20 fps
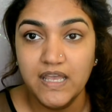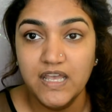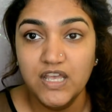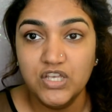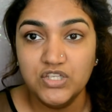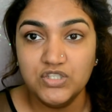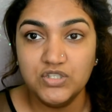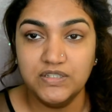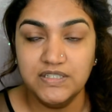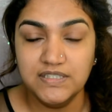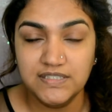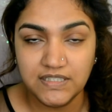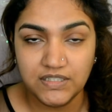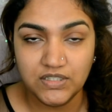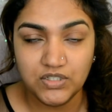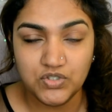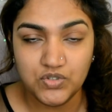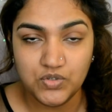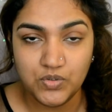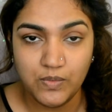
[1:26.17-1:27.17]
So these are
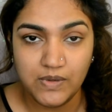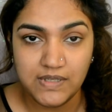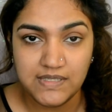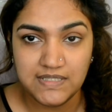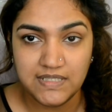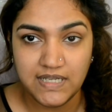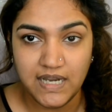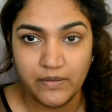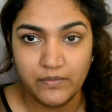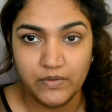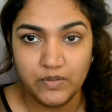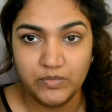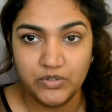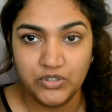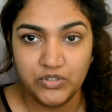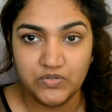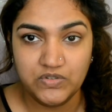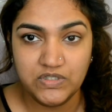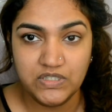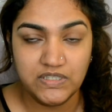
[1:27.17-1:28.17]
the two ones that I will be
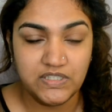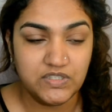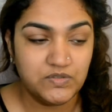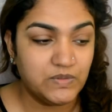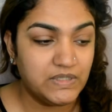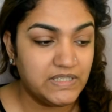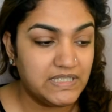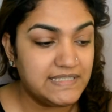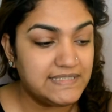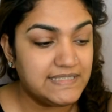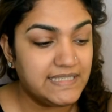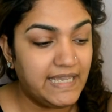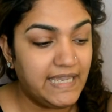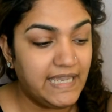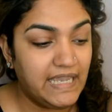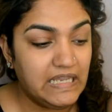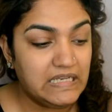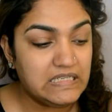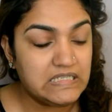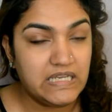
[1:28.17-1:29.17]
using. This one is
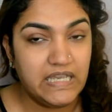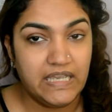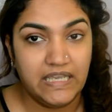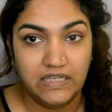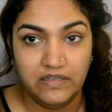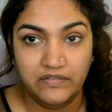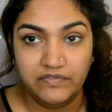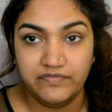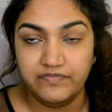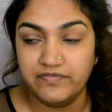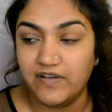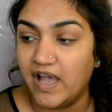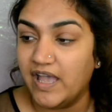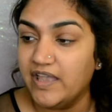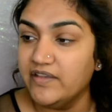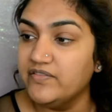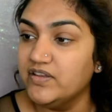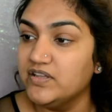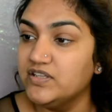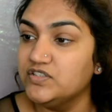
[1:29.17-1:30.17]

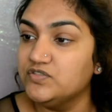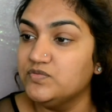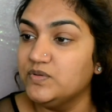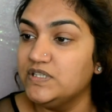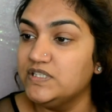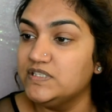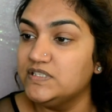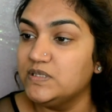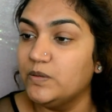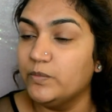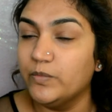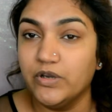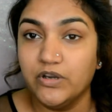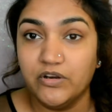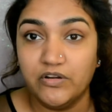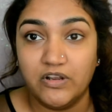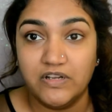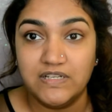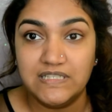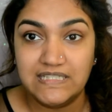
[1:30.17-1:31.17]
$8.85 and this one is somewhere
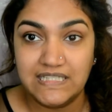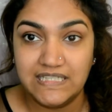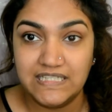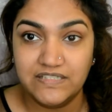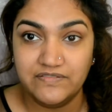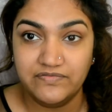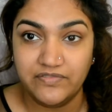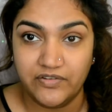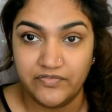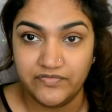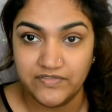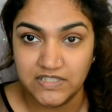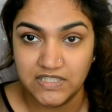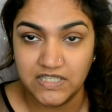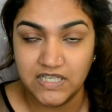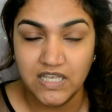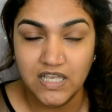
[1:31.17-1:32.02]
around $6.50.